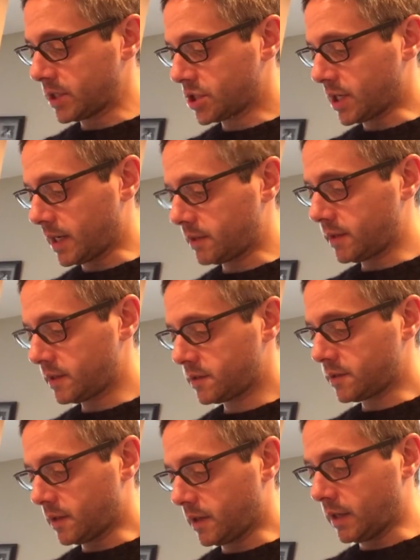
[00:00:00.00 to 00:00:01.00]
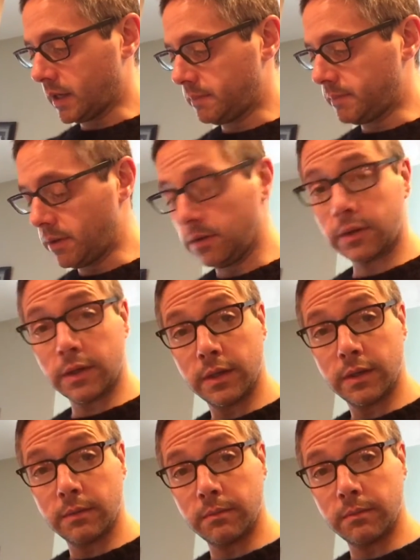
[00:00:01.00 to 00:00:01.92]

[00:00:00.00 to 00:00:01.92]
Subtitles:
chocolate and milk